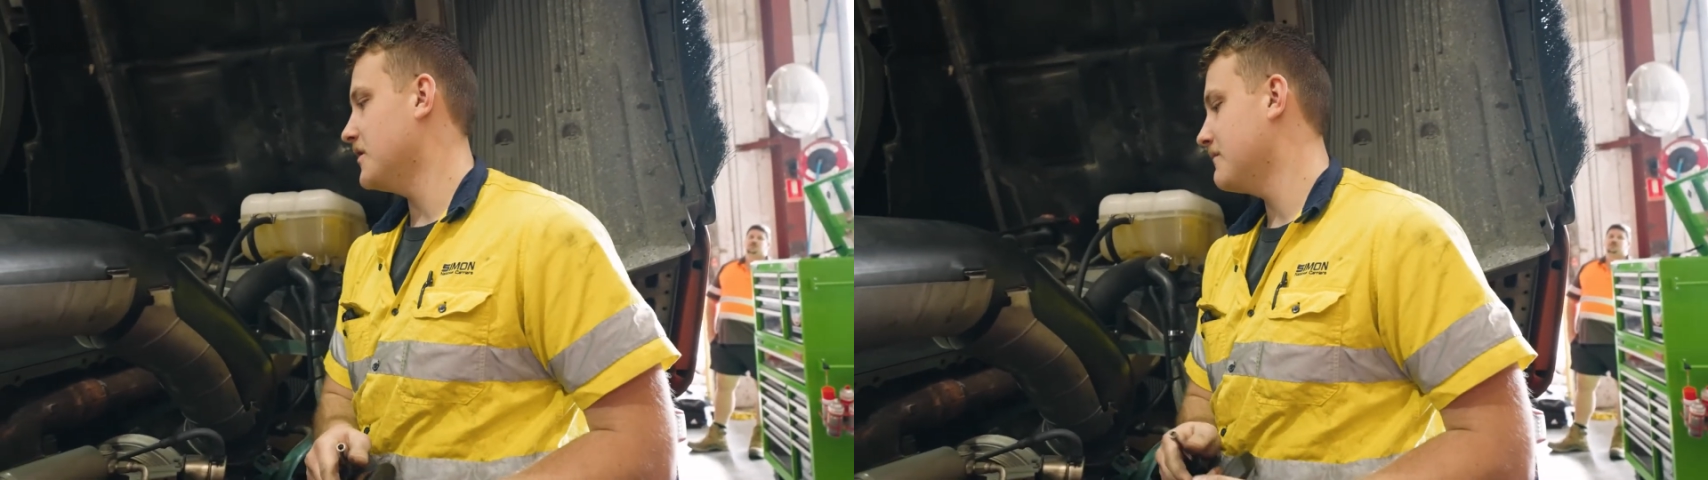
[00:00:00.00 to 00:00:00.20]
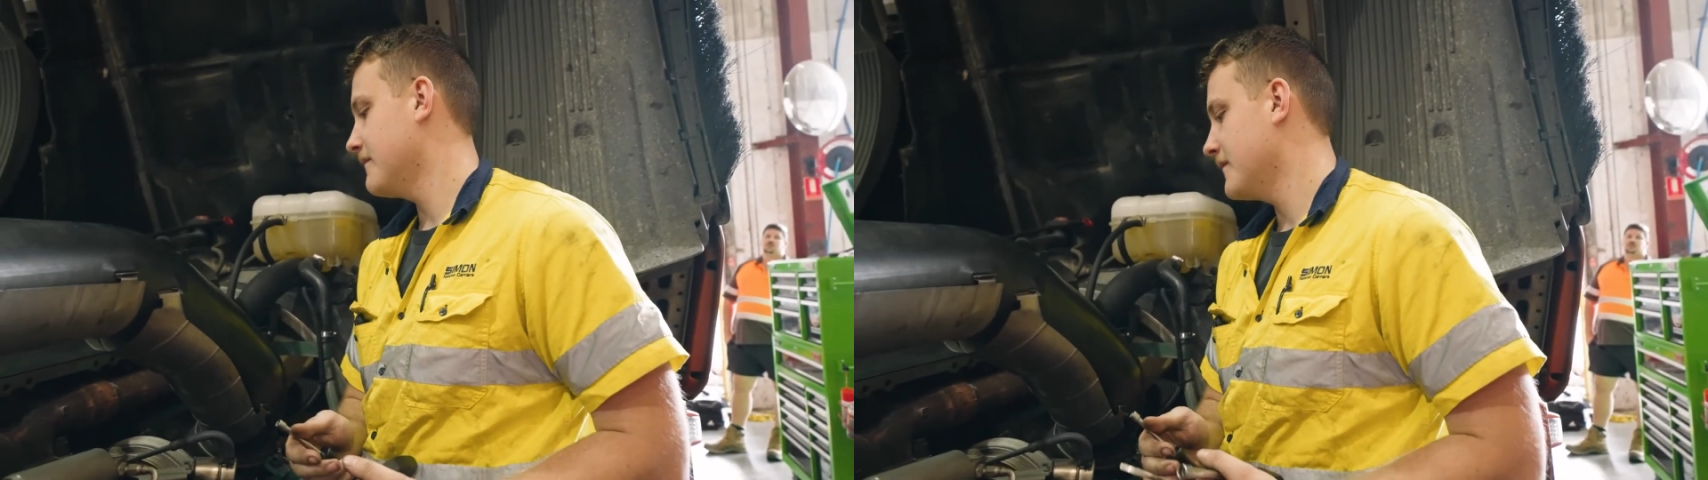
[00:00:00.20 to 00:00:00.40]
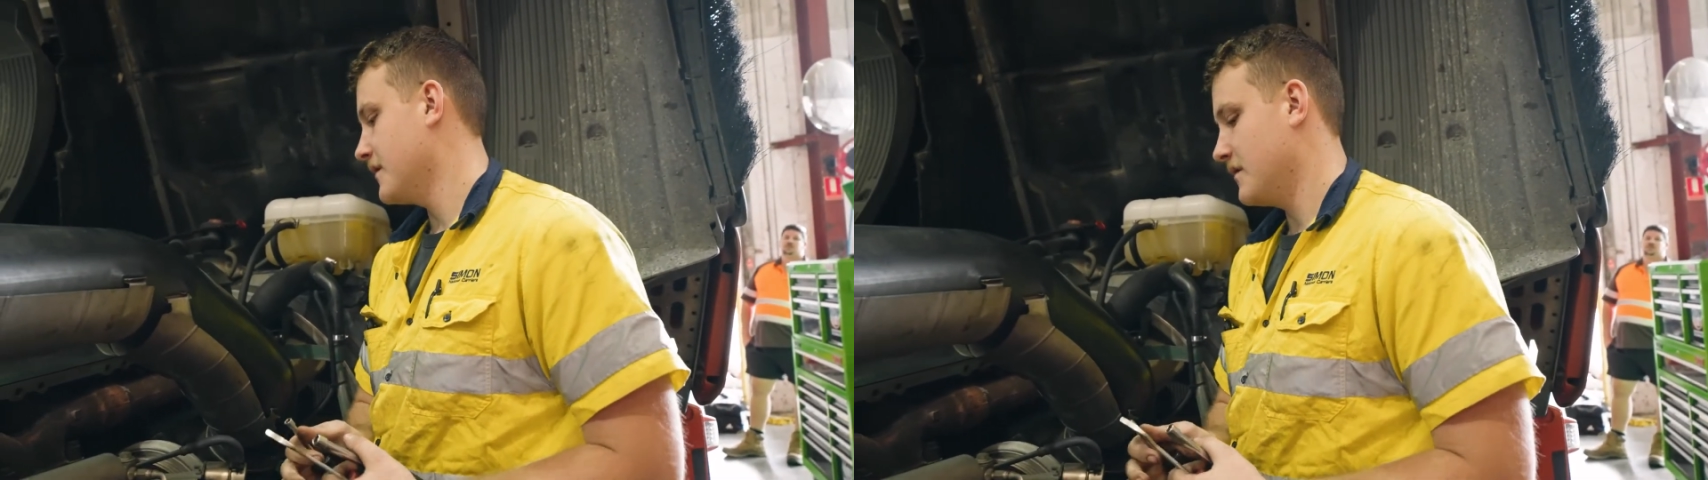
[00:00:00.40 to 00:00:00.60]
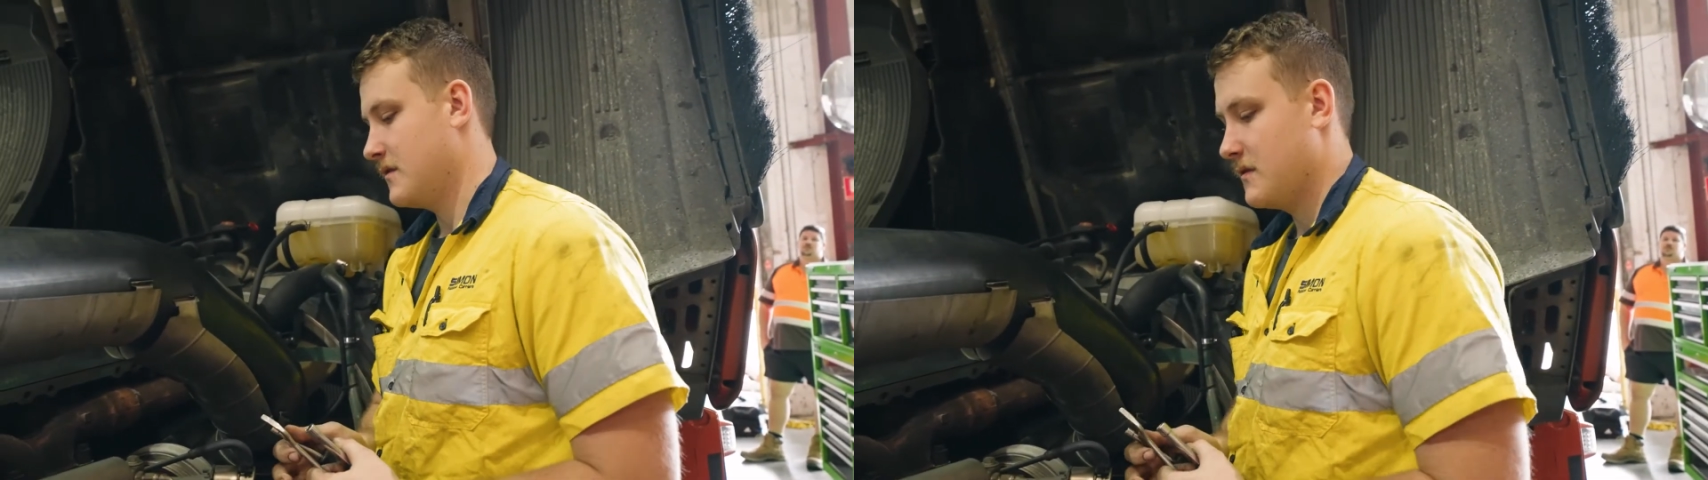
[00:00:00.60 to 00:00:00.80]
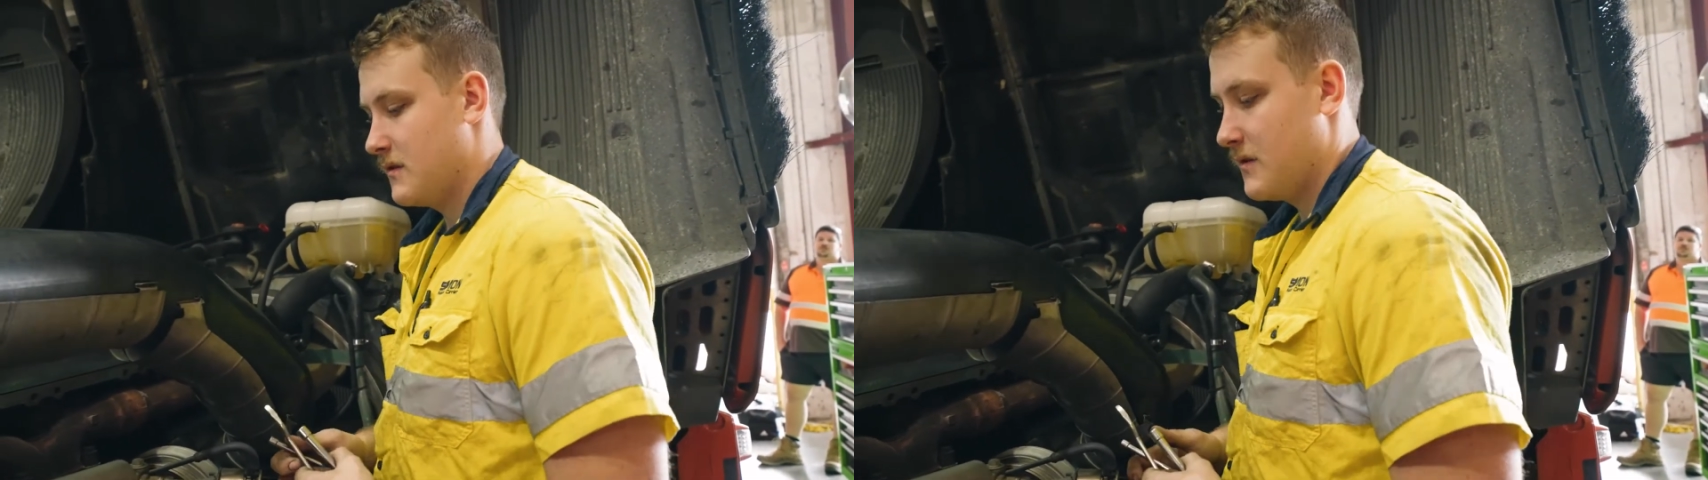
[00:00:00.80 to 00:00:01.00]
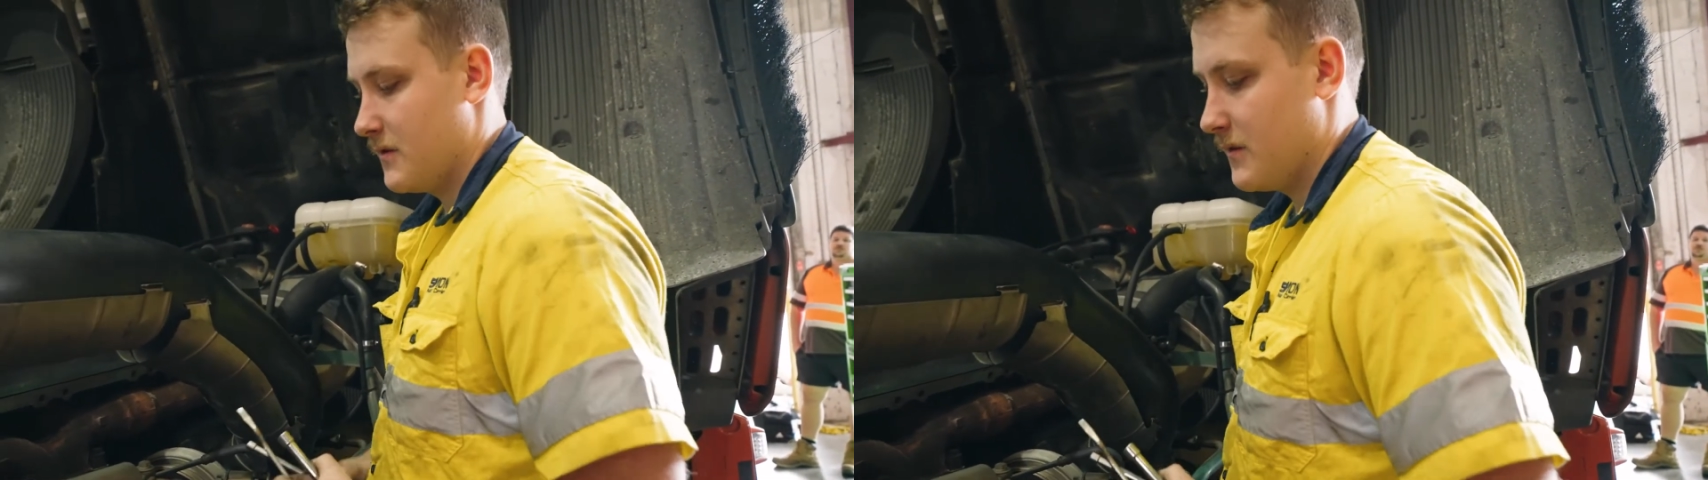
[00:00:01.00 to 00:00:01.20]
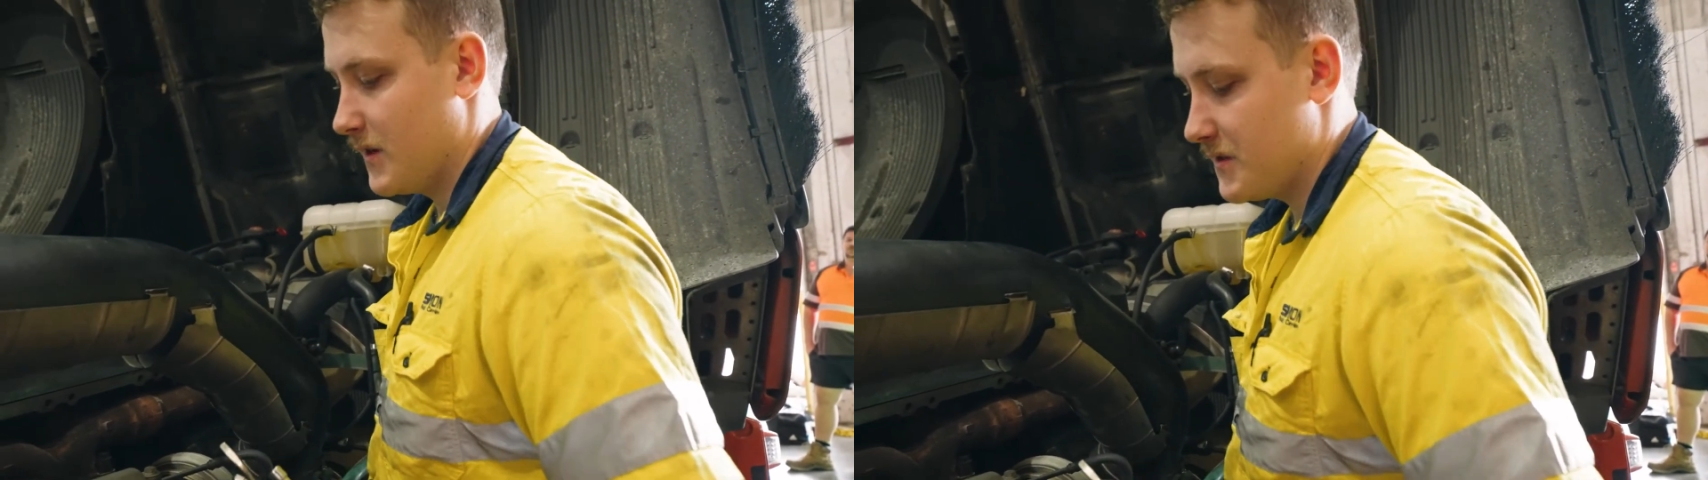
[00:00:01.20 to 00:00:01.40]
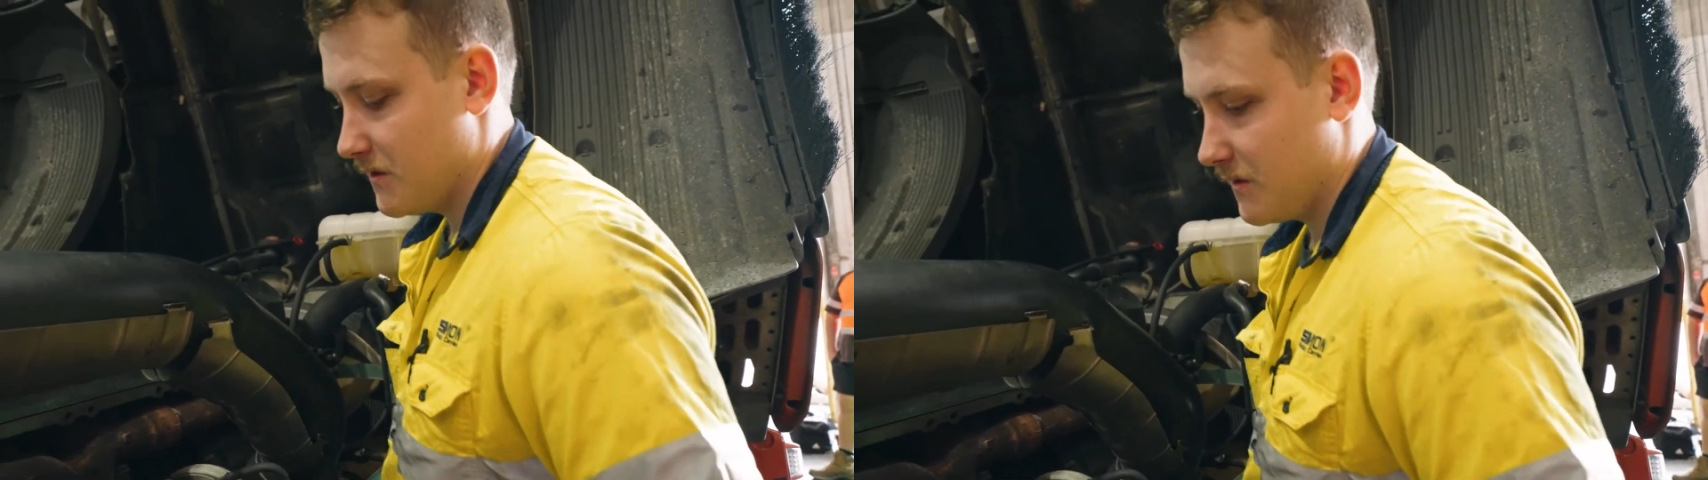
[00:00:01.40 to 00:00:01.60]
man.
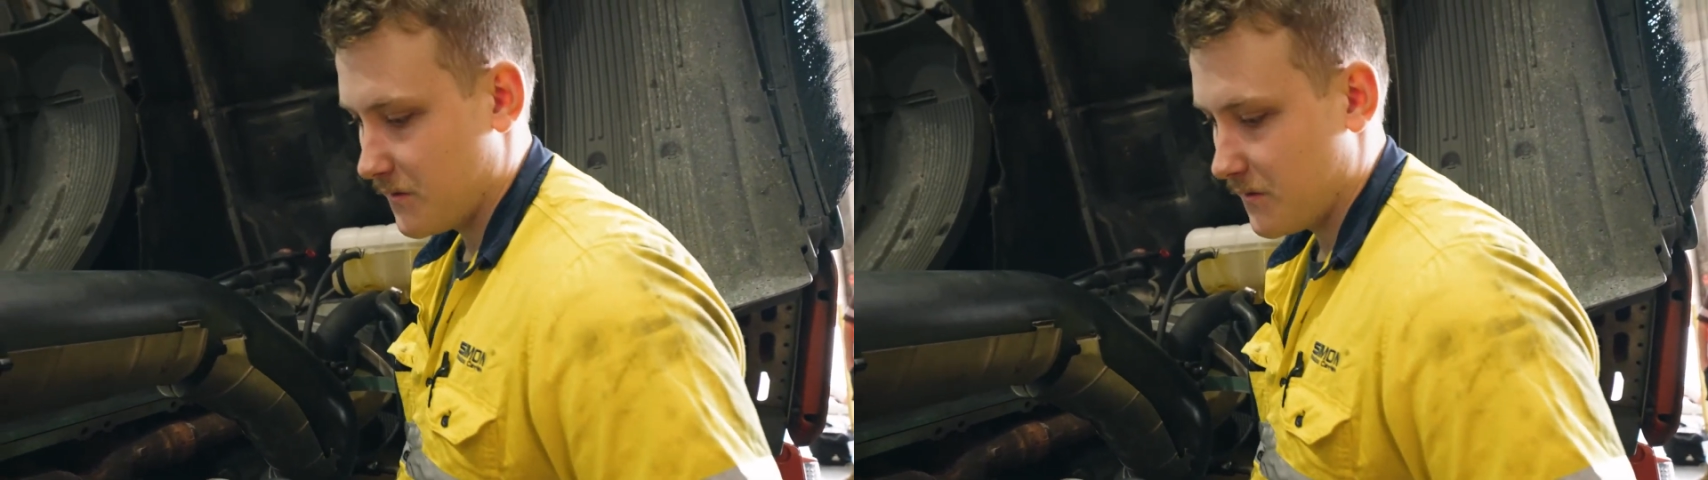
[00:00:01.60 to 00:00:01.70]
He's a nice